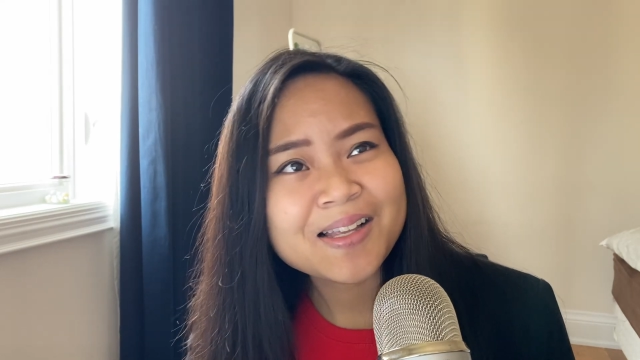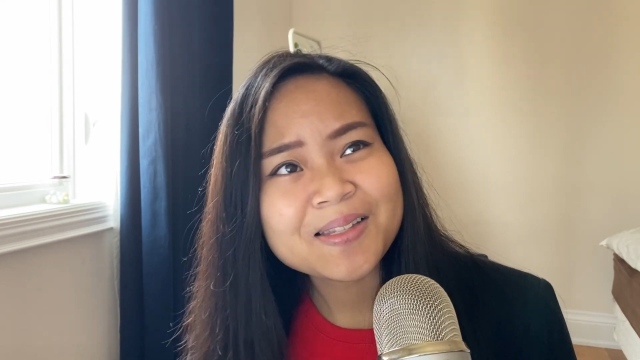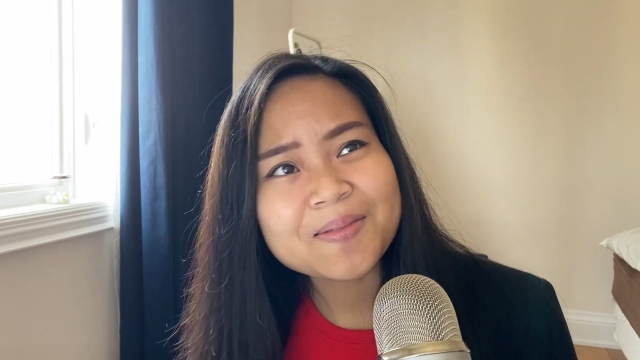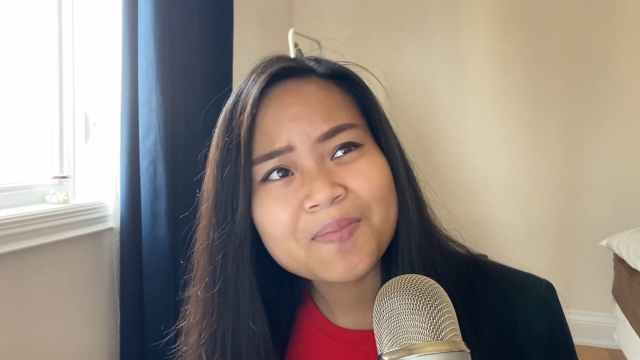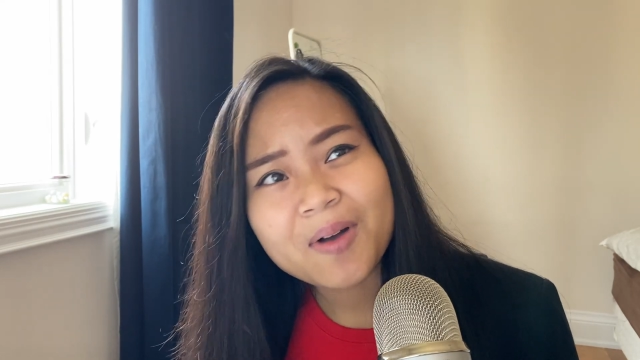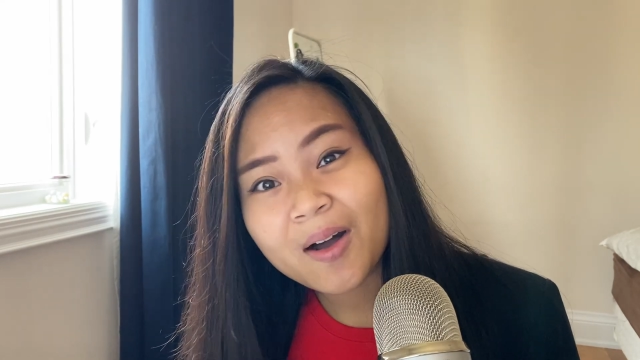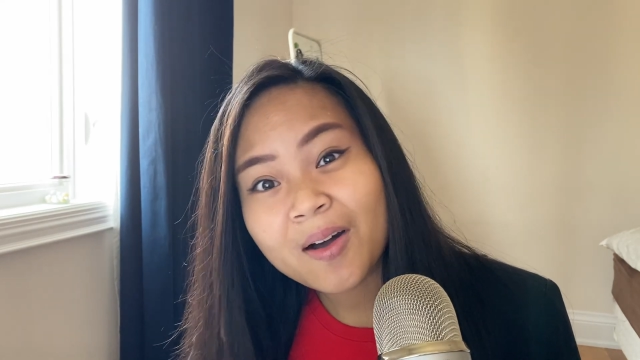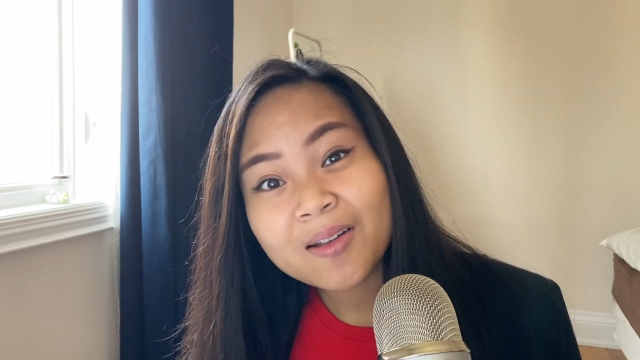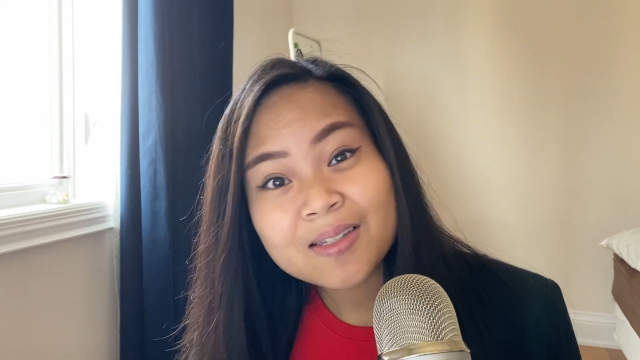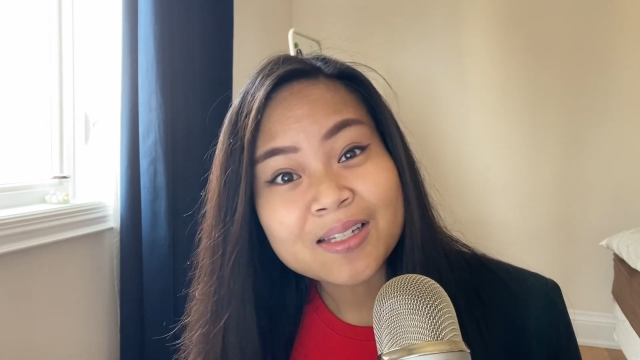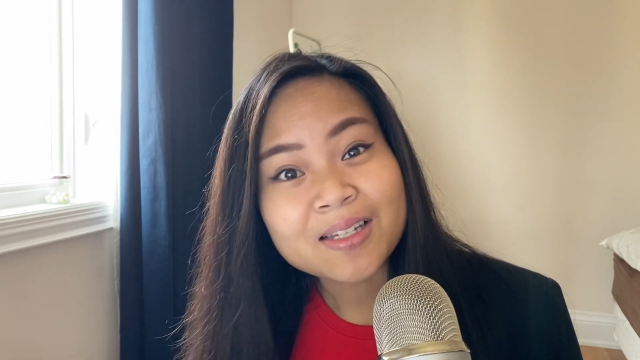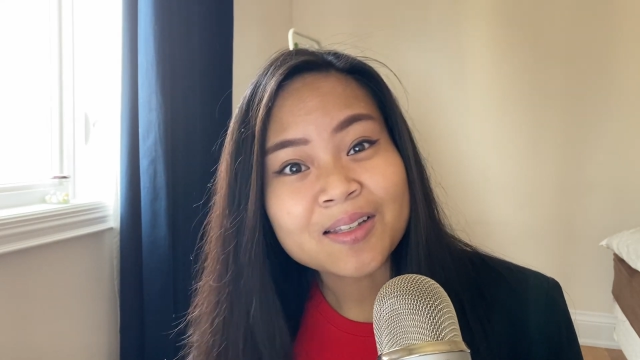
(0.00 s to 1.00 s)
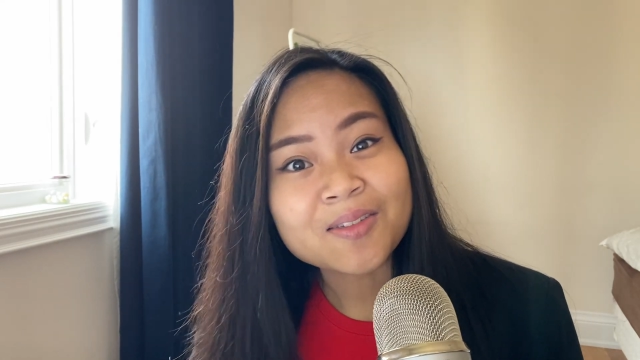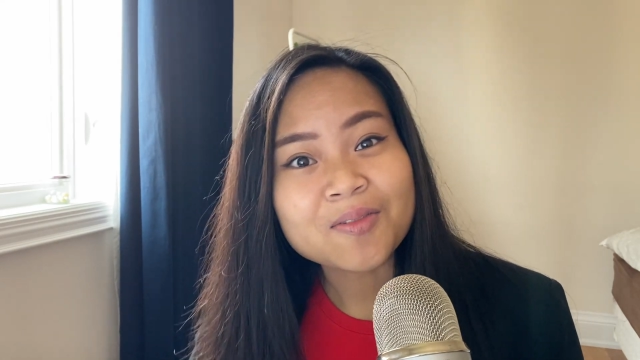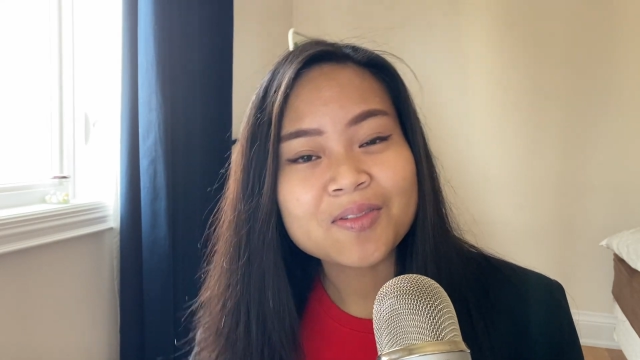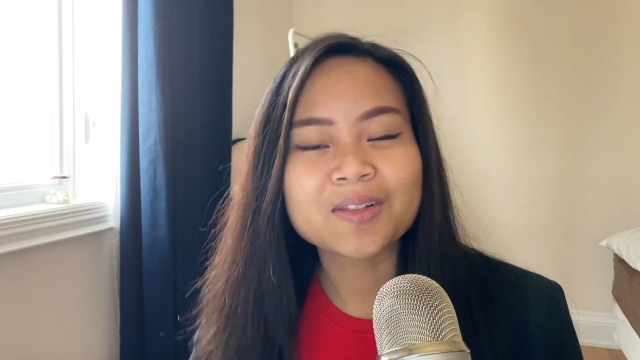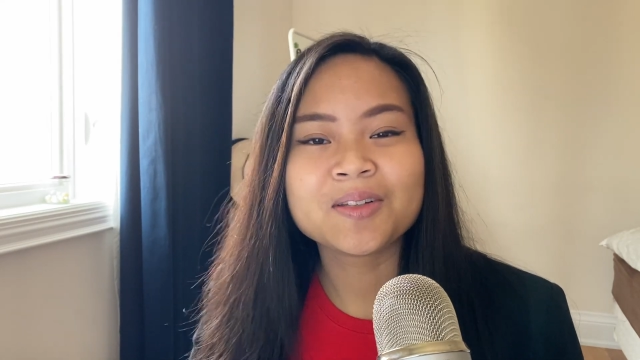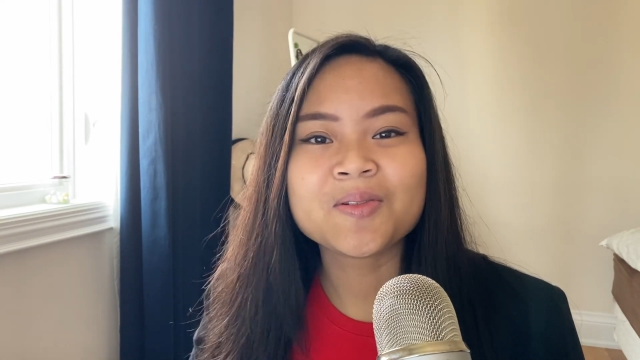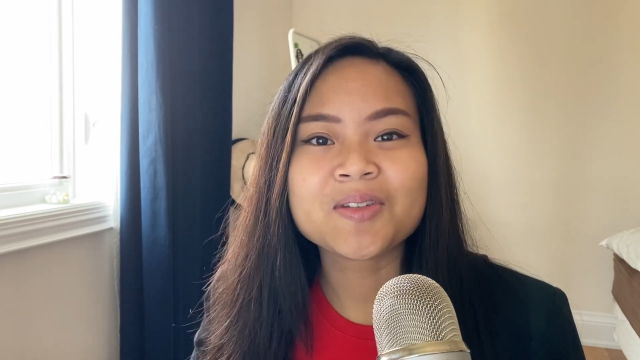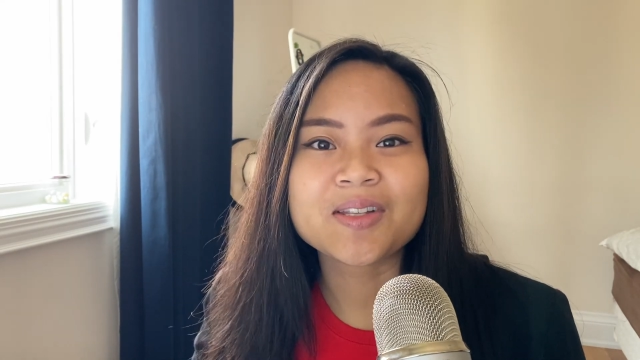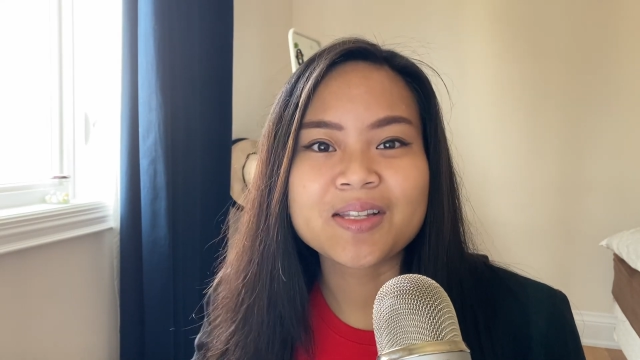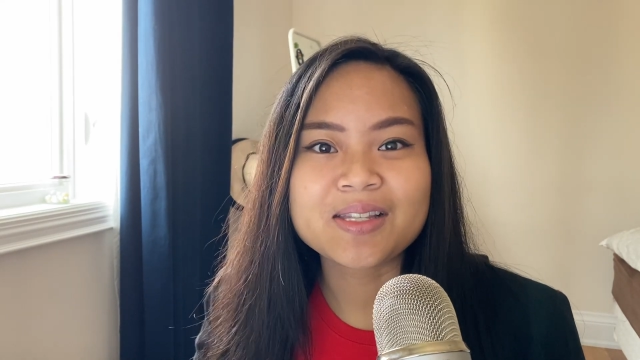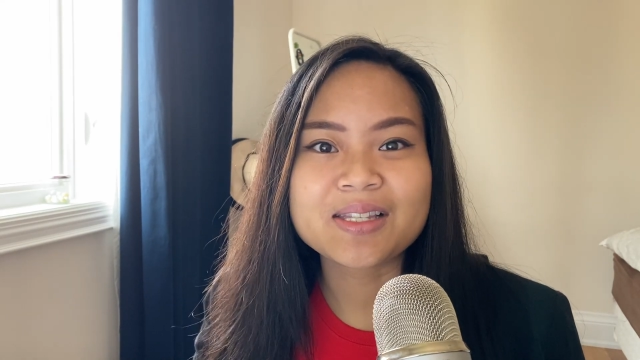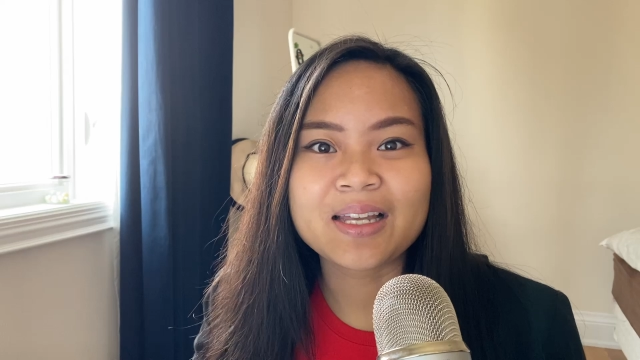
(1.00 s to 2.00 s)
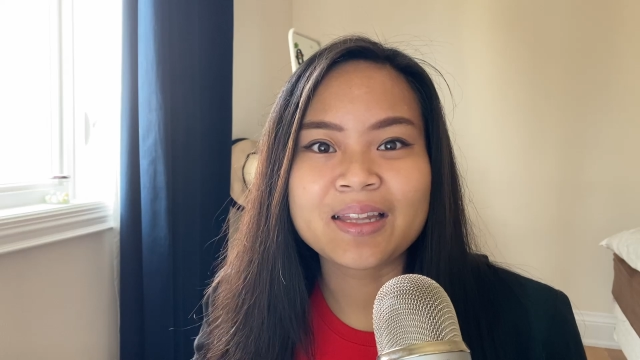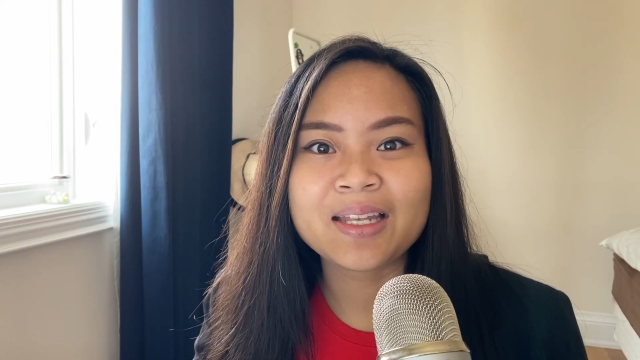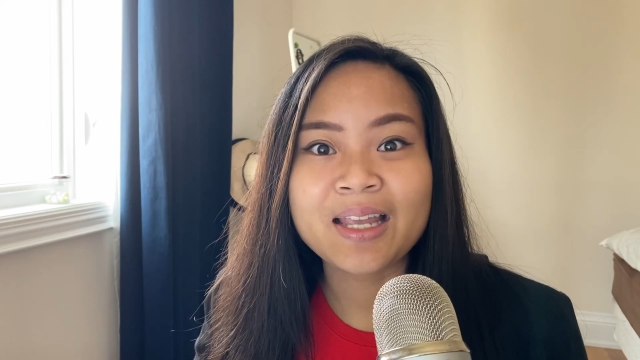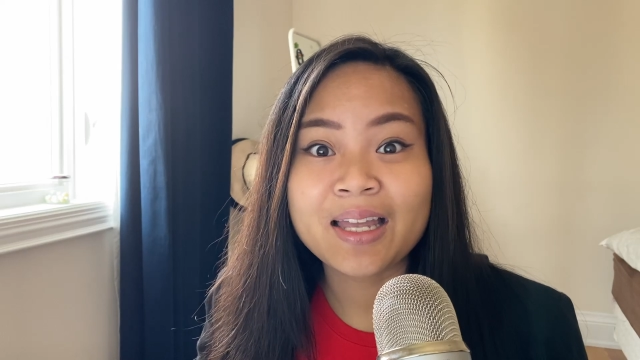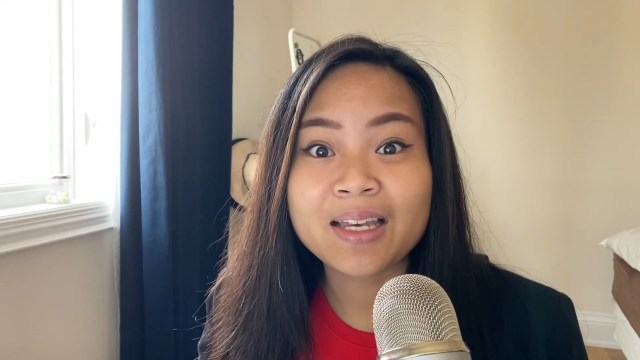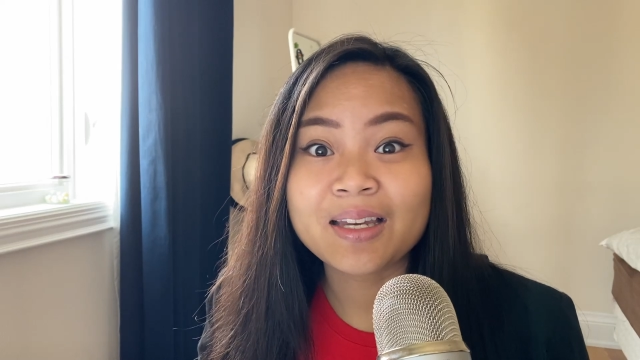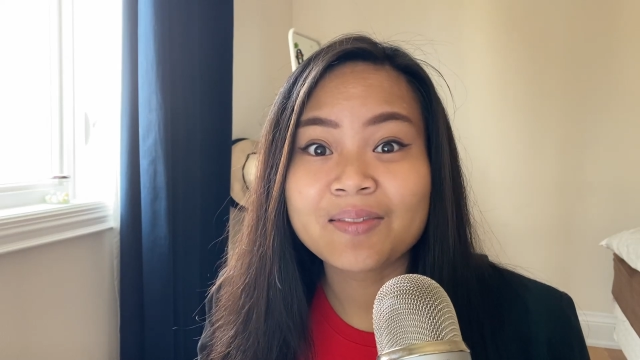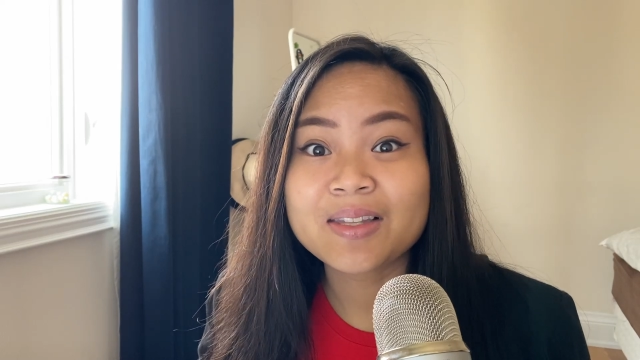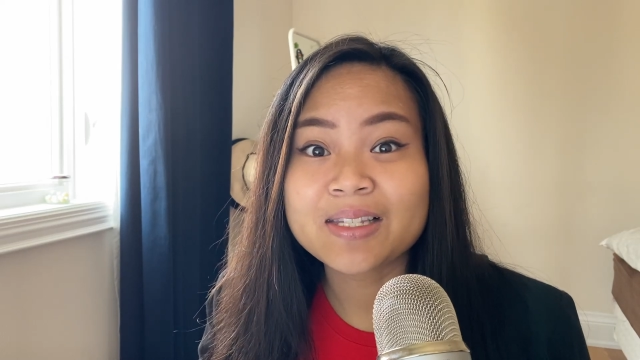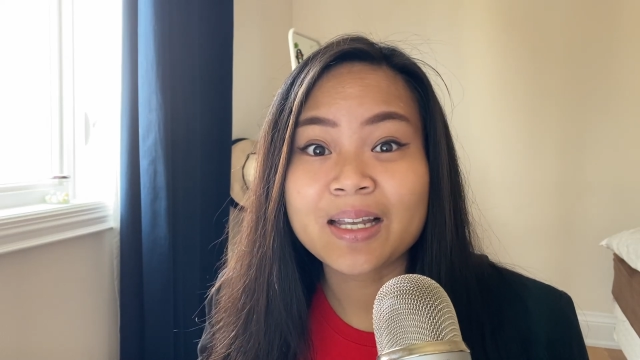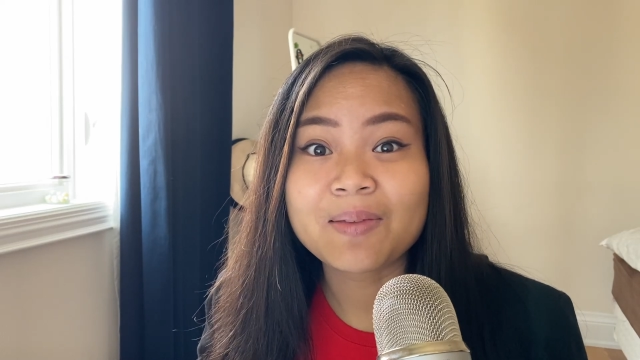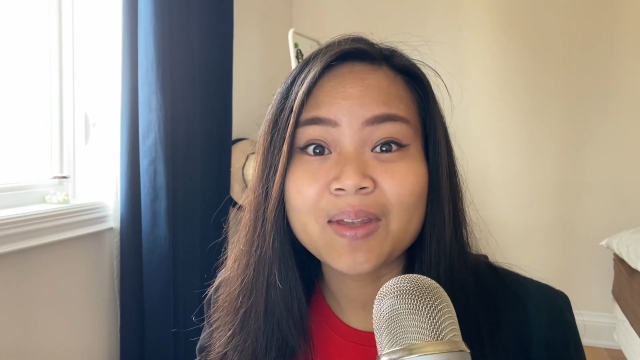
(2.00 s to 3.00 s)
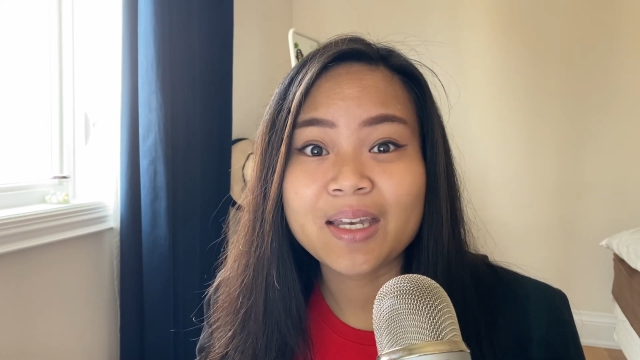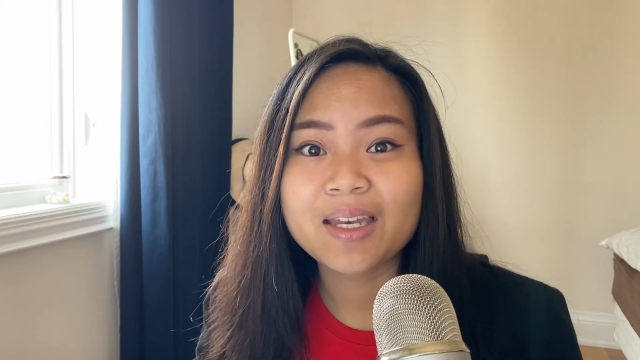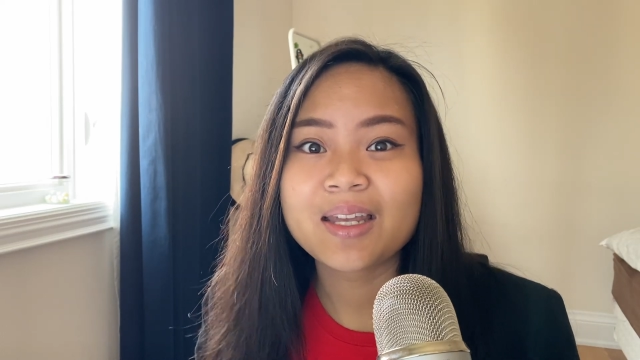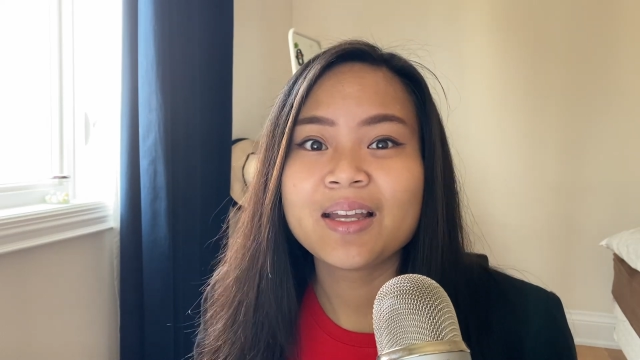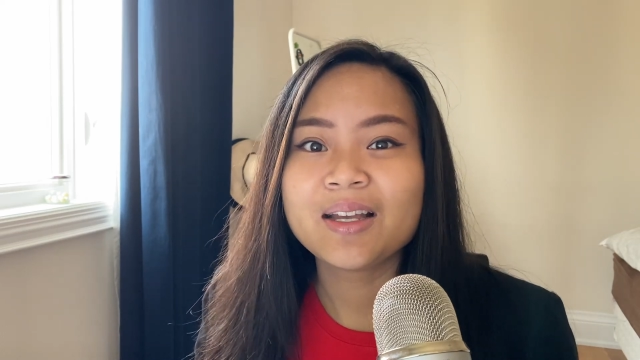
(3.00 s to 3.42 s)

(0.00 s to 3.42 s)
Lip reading: some positive solutions at the end of the segment.